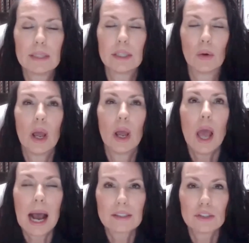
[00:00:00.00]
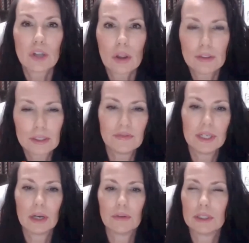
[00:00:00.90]
So I saw this
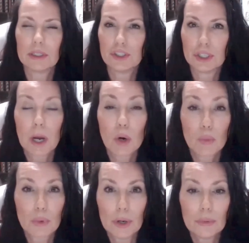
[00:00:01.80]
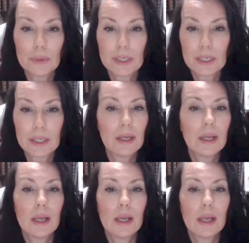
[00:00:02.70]
video that Jim Rohn did.